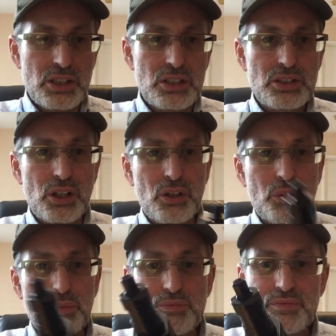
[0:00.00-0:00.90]

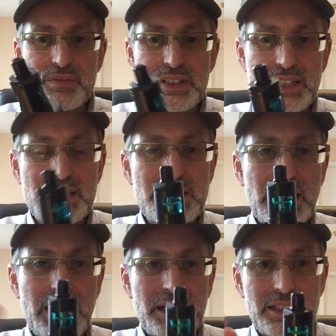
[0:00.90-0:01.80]
So this
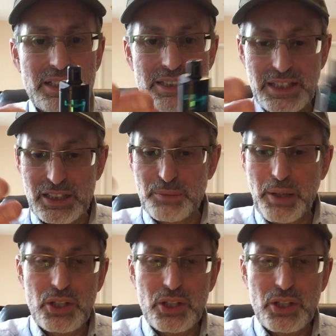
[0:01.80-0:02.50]
tank, this setup,